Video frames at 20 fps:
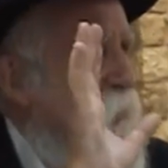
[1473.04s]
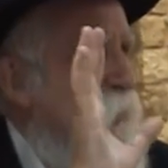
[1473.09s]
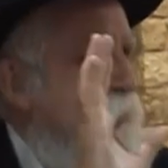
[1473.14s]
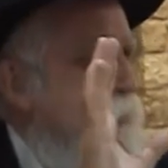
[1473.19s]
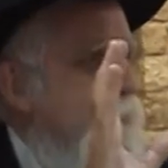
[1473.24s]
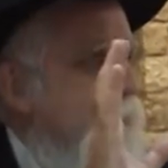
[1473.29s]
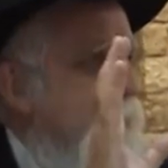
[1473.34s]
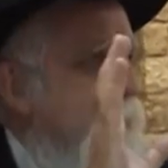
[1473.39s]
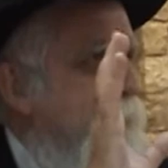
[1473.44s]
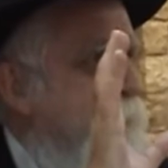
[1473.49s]

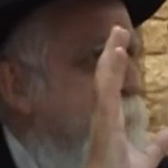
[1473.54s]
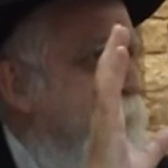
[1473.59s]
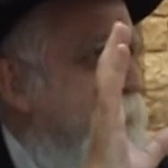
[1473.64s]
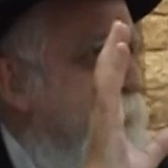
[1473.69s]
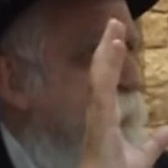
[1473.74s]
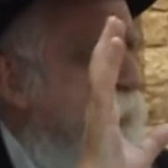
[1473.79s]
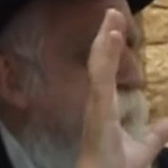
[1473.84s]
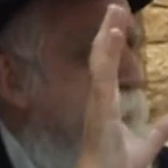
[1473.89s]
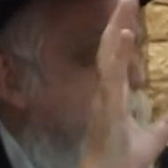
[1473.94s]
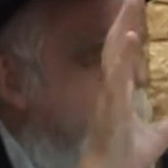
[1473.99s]
So after
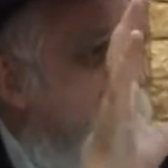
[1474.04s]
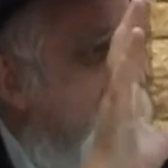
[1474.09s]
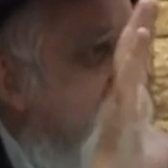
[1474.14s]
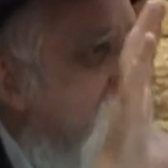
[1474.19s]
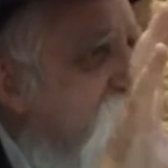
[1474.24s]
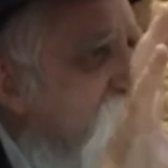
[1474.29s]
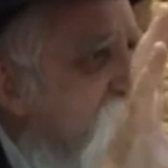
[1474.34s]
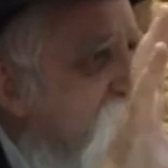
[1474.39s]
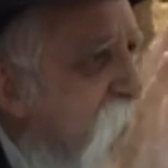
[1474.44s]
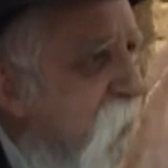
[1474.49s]
the Osik
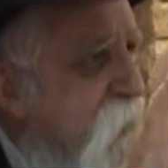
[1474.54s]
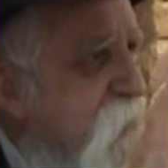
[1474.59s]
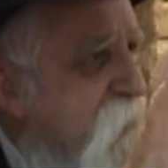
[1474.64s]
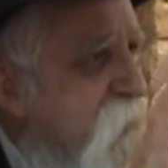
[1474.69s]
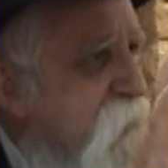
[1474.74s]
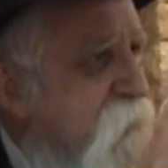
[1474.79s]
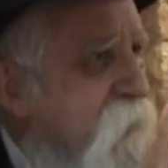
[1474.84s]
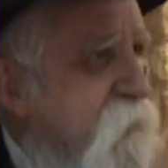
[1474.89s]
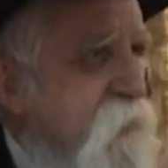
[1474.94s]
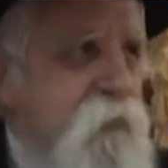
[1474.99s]
heard that,
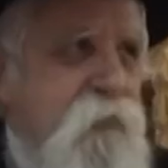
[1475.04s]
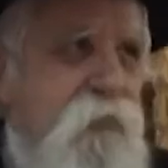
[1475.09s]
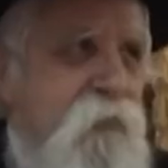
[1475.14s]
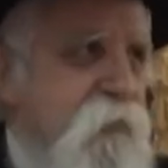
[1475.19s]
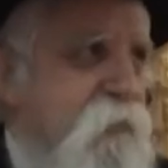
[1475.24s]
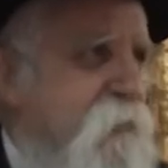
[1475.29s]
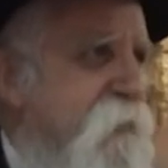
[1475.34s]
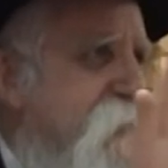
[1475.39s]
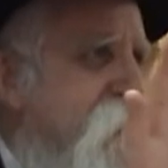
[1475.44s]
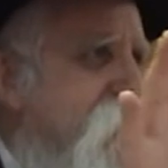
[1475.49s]

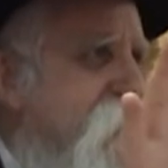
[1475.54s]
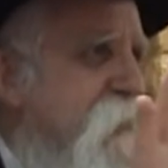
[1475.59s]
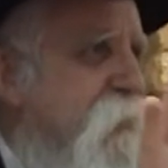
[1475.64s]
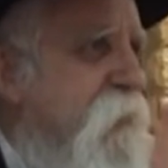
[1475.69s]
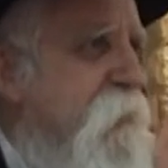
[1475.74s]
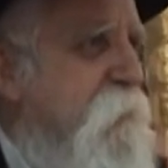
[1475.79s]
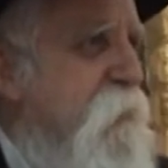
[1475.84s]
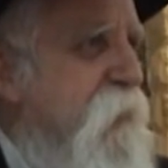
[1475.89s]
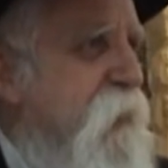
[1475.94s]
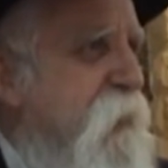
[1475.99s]

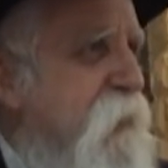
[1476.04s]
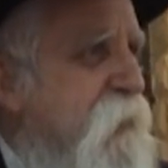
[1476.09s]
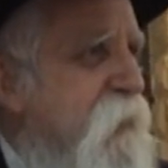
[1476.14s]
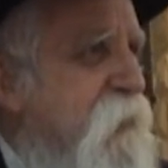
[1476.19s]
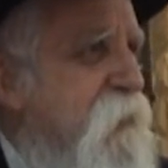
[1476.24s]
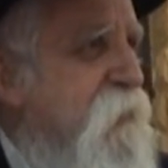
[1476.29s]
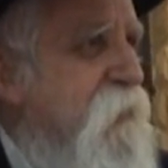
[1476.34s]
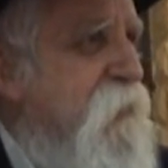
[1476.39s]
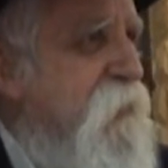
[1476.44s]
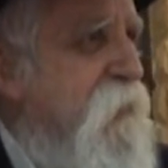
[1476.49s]
he went
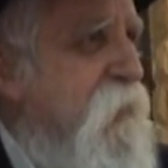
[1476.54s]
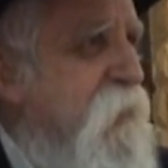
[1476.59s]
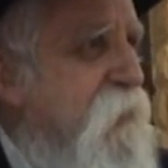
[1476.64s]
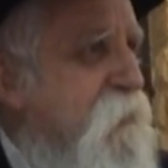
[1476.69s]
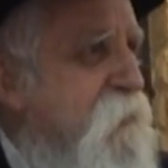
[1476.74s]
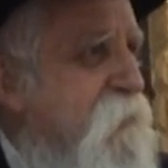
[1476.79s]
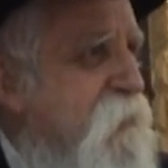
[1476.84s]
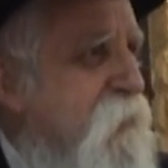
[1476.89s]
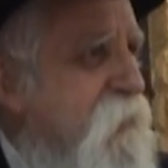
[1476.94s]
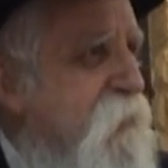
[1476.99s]
ahead, and the
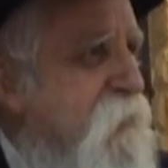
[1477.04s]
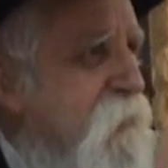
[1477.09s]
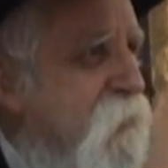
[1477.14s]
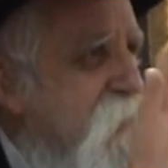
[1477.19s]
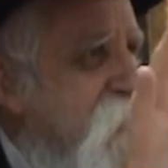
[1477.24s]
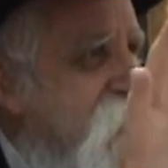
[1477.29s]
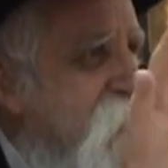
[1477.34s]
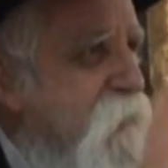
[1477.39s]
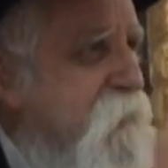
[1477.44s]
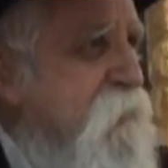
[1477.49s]
Osik
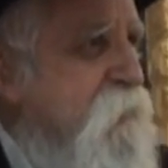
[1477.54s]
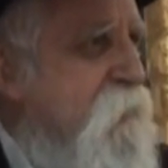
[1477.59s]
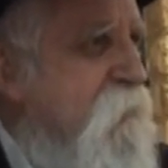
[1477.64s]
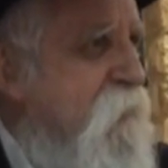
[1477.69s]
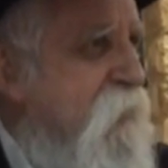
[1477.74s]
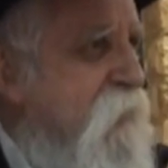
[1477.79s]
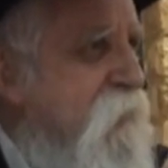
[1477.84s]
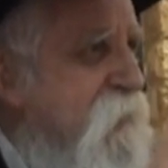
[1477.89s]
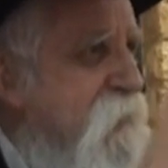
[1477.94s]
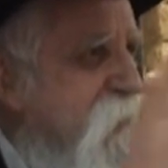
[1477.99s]
is
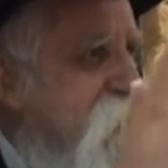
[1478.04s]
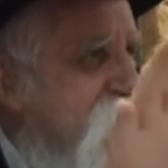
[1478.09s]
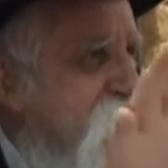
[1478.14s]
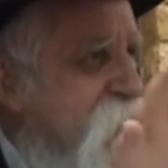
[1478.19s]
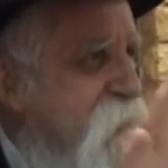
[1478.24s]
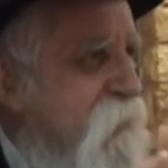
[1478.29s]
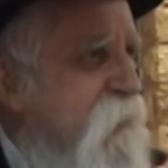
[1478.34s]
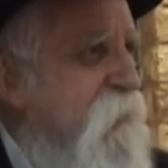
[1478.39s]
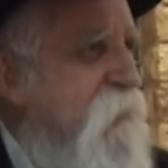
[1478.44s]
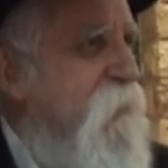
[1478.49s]
great to this
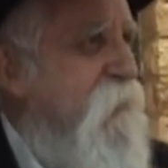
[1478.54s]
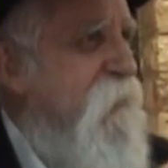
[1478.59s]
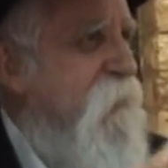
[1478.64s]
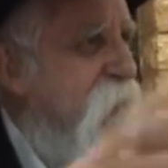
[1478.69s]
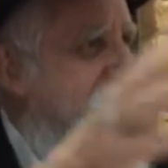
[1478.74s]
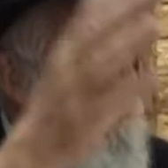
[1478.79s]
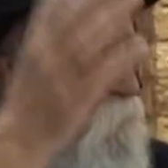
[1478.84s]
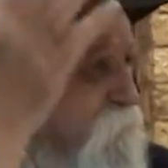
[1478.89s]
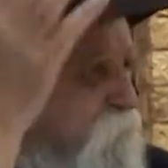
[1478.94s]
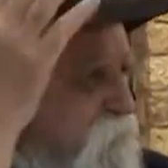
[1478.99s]
day, and
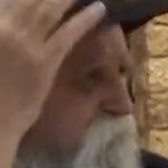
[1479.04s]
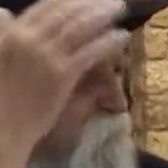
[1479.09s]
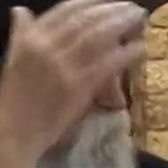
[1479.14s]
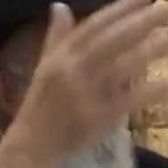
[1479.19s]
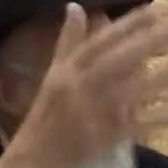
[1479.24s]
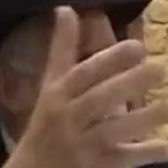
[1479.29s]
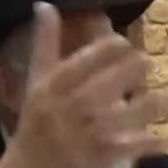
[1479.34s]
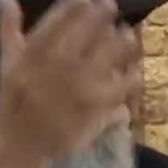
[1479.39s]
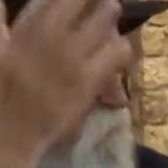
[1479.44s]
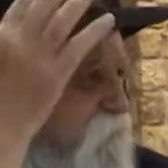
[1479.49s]
everybody
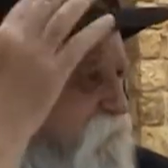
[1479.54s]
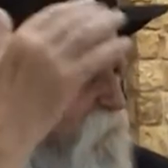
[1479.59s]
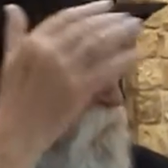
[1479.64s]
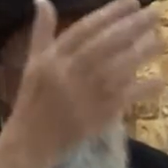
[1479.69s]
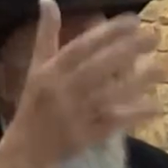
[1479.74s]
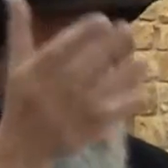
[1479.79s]
runs the